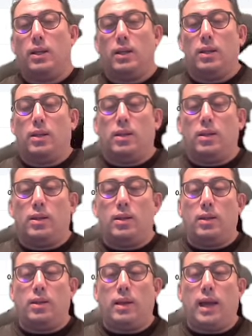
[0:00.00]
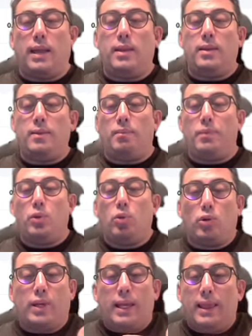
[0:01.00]
uh, and you
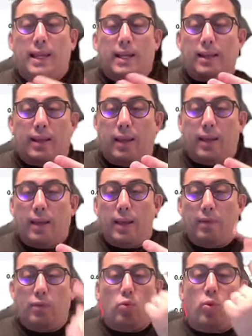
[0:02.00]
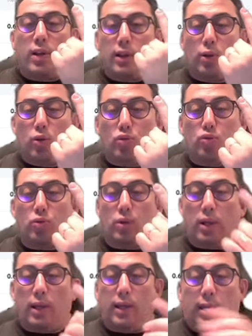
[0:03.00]
cannot, even one loss,
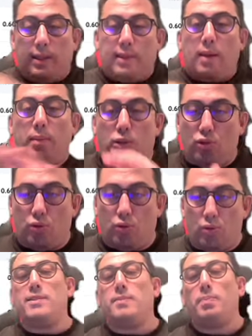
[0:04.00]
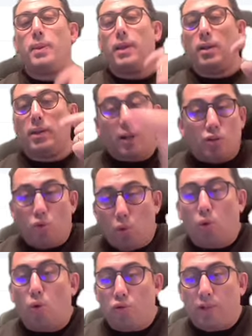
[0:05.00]
it damage you. There is no
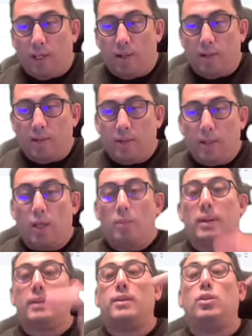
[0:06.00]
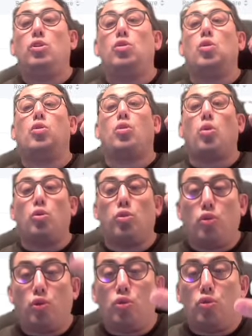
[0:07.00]
loss here, but you're
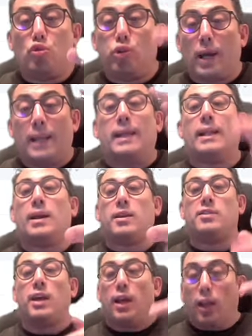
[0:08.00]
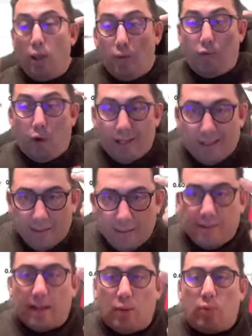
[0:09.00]
continuously analyze. If you
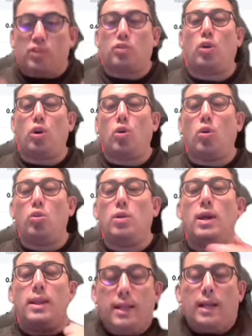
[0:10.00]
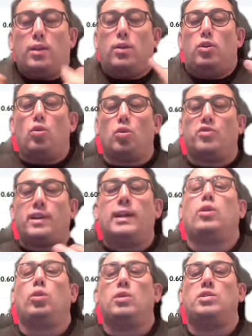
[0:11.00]
understand what's going on, then your
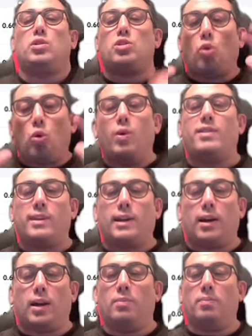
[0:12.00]
psychology is always in calm.